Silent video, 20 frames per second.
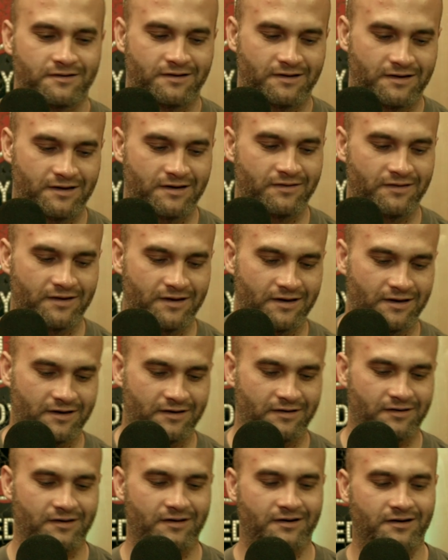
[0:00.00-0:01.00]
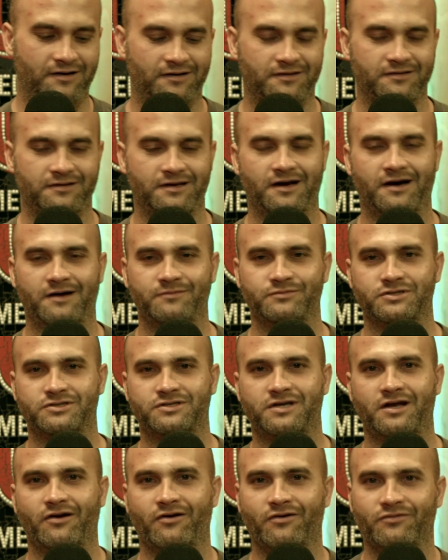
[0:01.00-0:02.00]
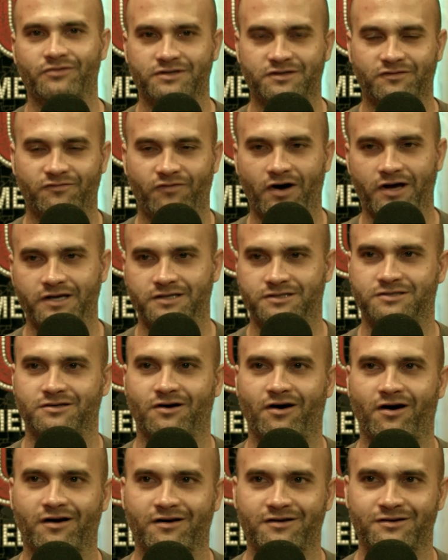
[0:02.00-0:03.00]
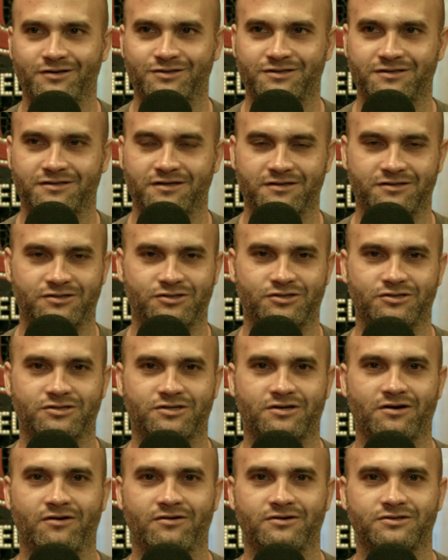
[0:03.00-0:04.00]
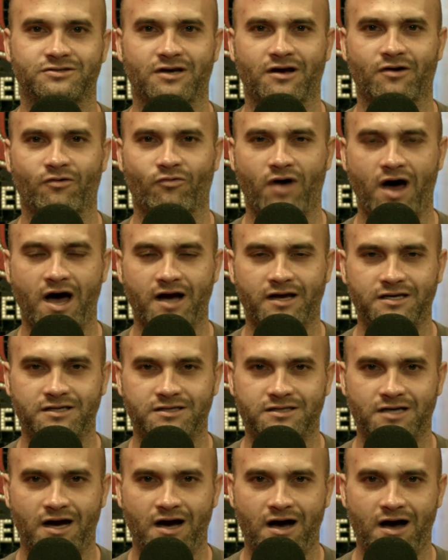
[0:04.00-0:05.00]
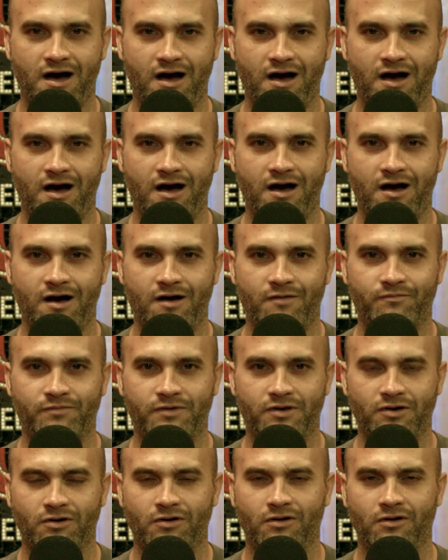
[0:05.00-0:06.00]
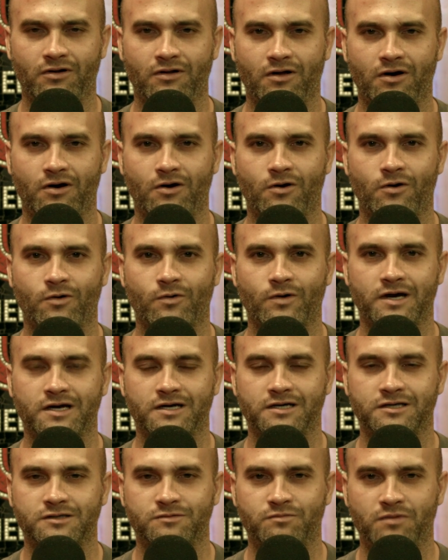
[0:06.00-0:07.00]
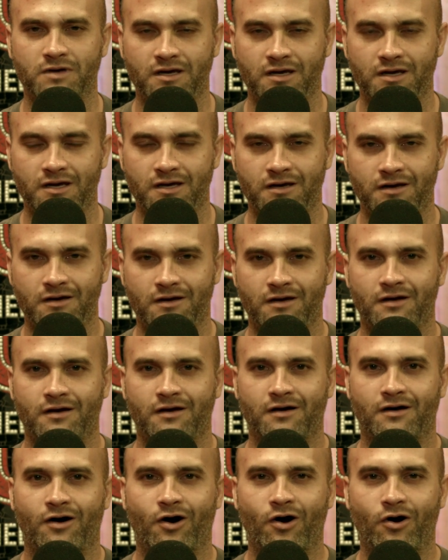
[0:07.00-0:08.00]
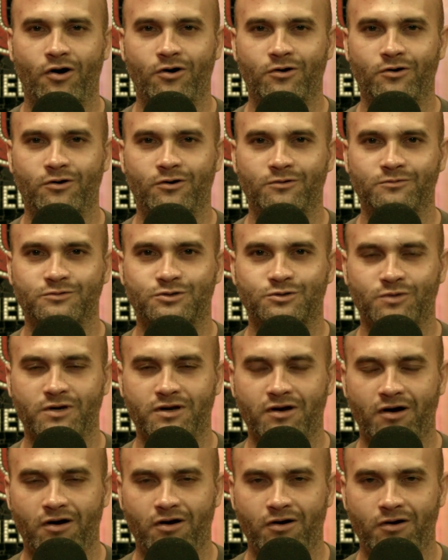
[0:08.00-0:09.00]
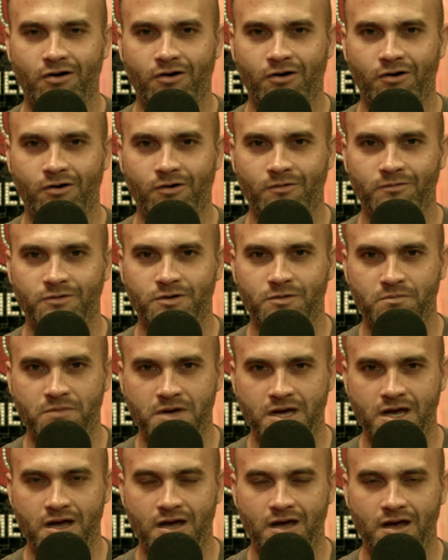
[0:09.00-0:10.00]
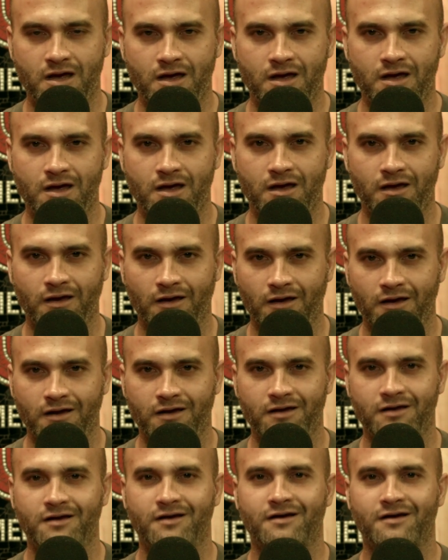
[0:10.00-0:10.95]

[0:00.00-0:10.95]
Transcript: And then uh, yeah, I'm just hearing this fight song and it's it's just going. It's like Rocky Top, you'll always be home, sweet home to me.